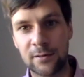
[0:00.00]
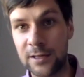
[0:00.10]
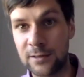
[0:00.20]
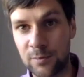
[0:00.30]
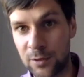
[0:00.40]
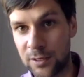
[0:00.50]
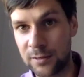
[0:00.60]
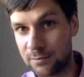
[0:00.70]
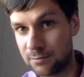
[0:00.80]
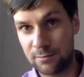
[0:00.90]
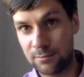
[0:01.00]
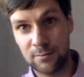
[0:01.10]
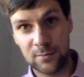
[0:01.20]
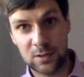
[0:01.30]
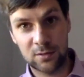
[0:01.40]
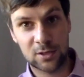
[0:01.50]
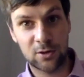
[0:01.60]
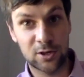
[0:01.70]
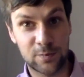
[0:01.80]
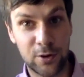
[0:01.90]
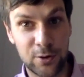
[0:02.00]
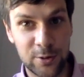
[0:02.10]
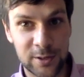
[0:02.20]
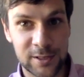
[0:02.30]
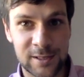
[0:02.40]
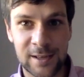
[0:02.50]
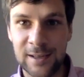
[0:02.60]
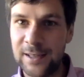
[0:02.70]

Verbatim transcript: lend money to Scottish borrowers?